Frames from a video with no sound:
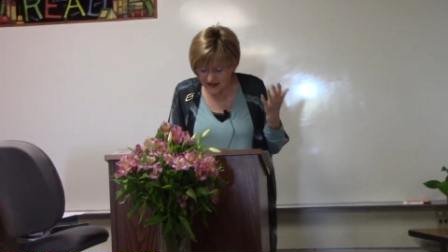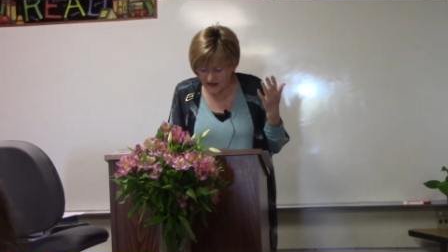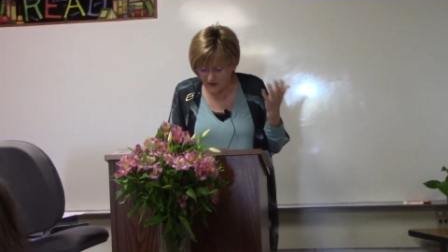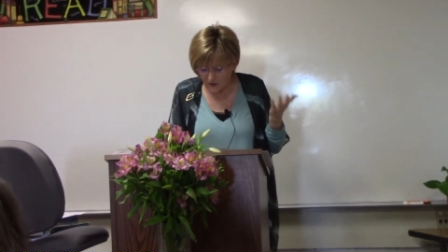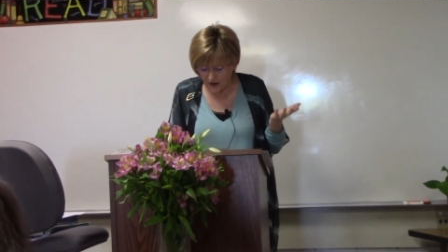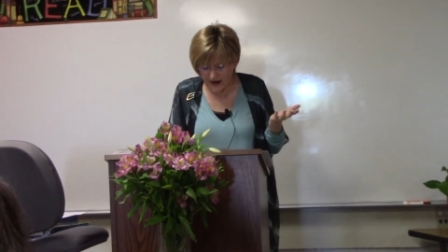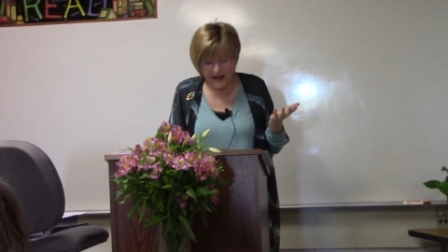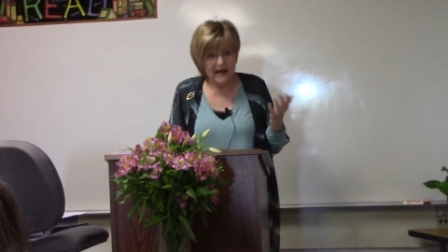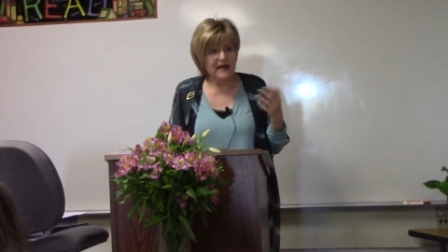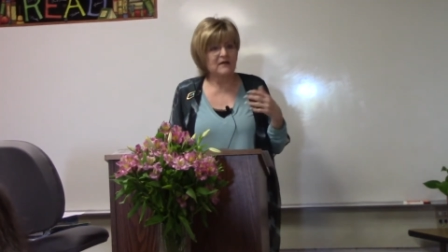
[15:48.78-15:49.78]
the
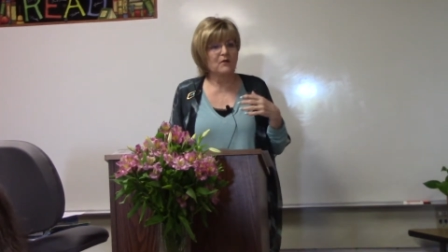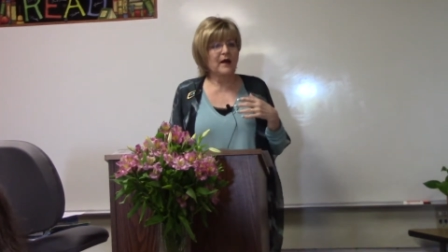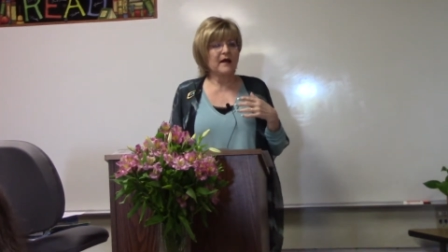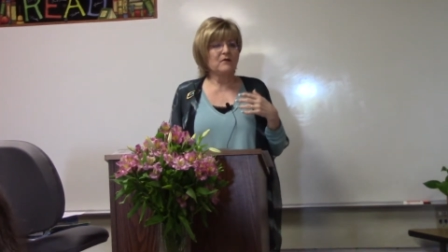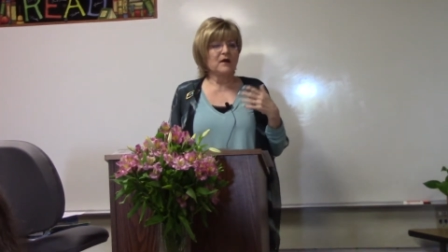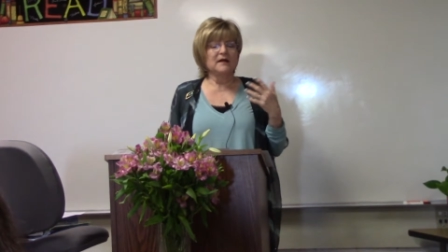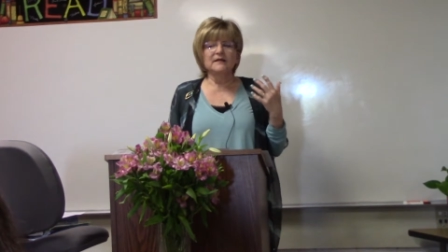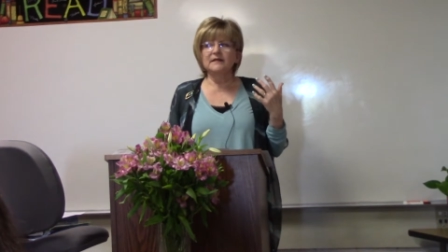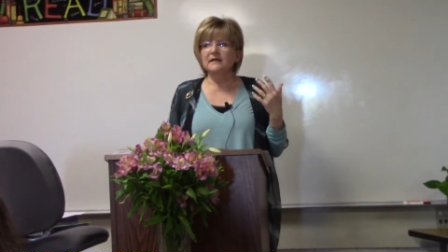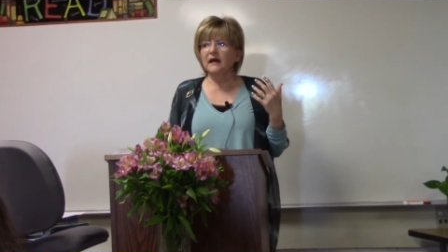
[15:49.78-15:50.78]
way. And the way
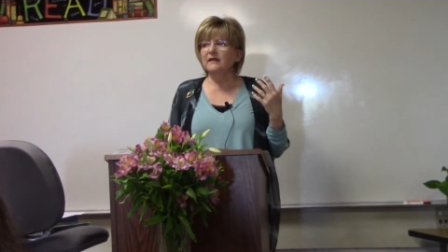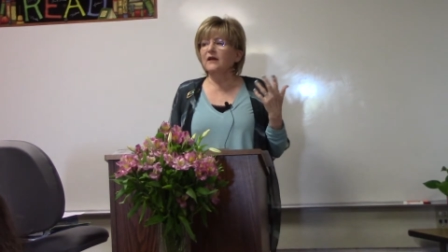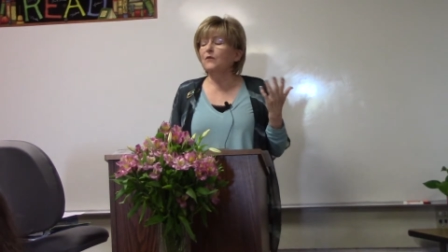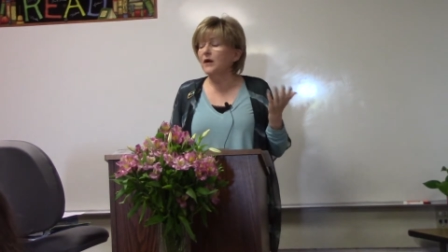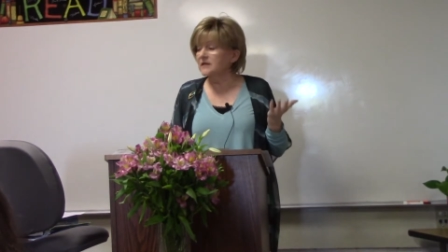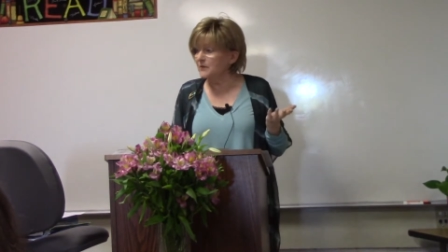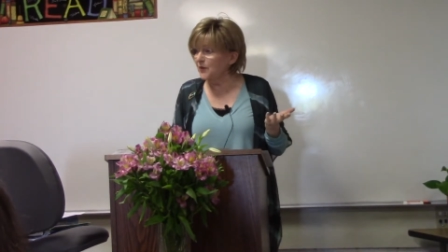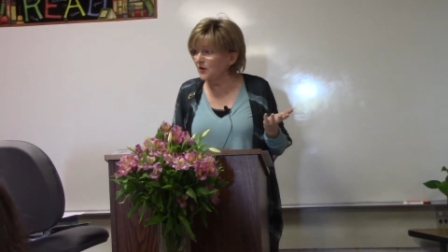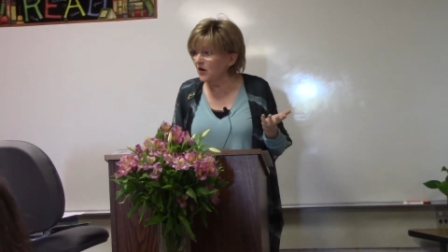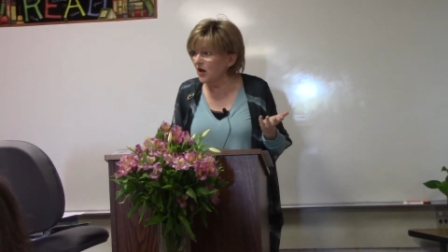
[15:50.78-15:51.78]
was, there was a
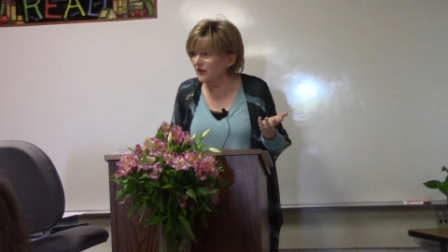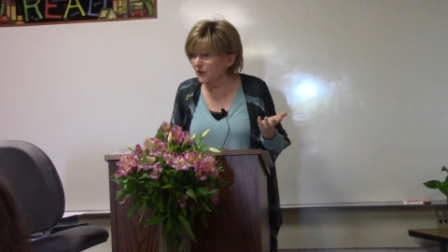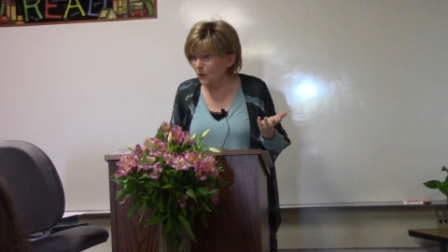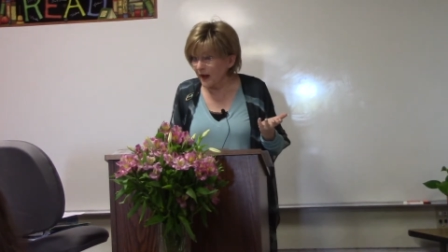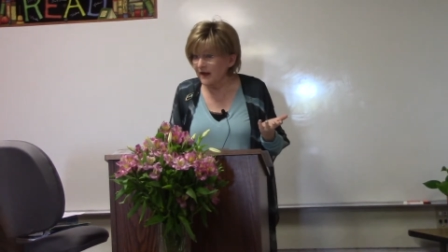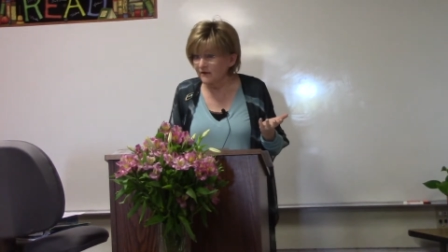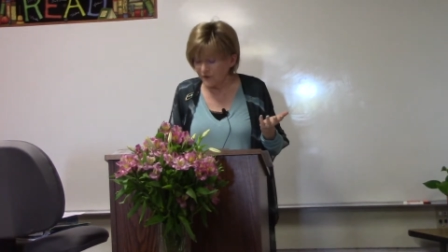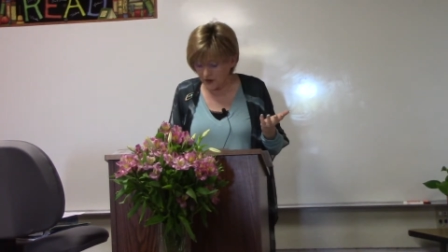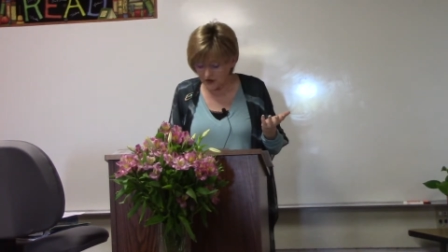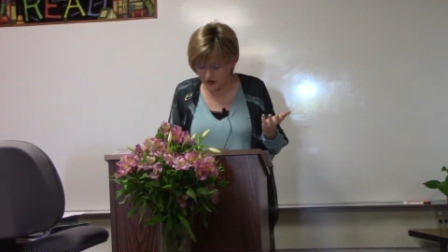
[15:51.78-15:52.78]
book called The Way of
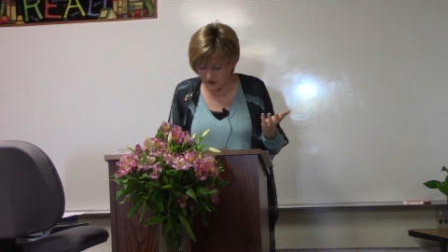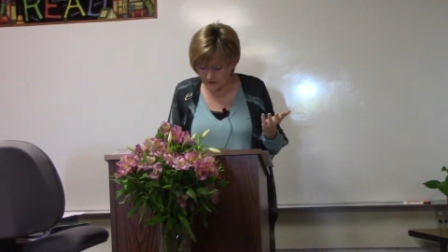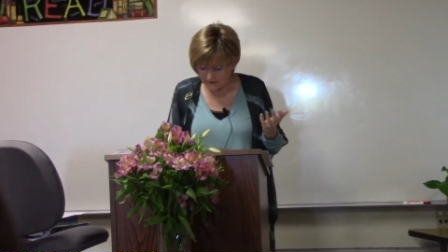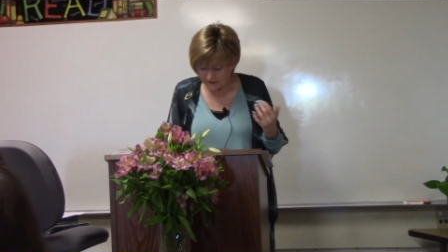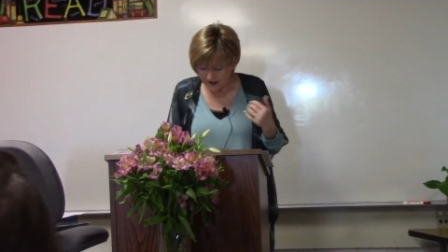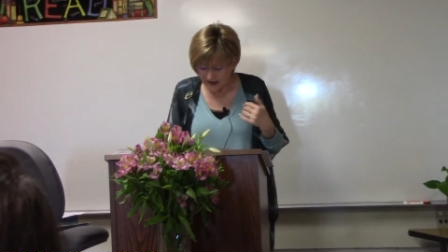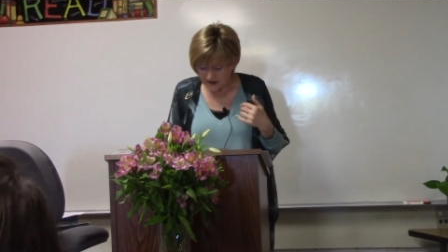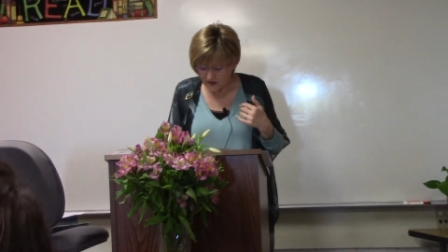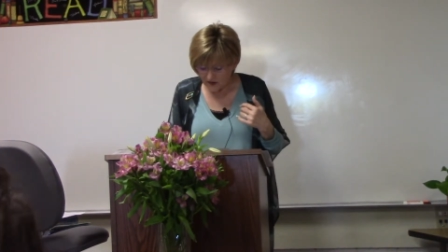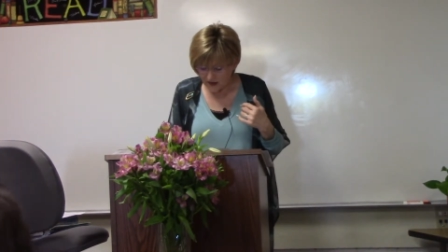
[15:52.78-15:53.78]
Virtue.
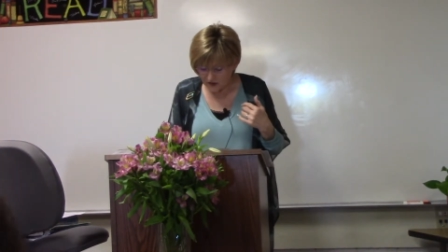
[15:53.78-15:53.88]
So they were